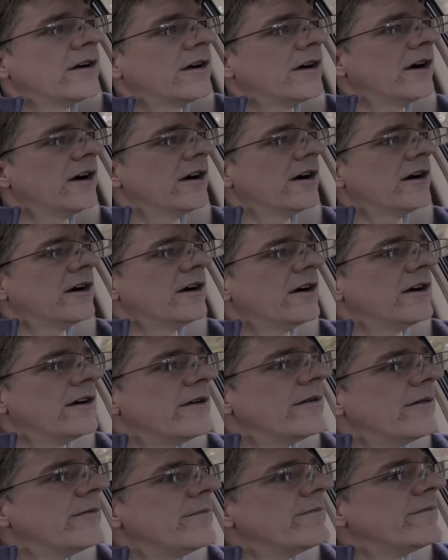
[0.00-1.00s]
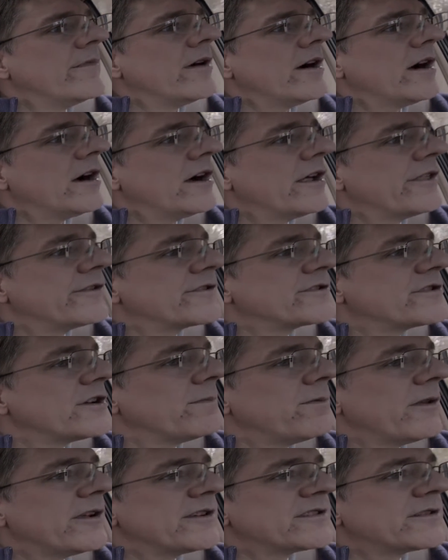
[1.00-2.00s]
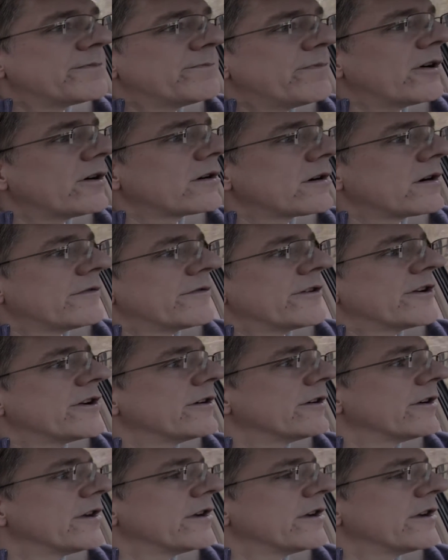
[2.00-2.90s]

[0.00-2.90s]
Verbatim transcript: Um, uh, there's no place to park over here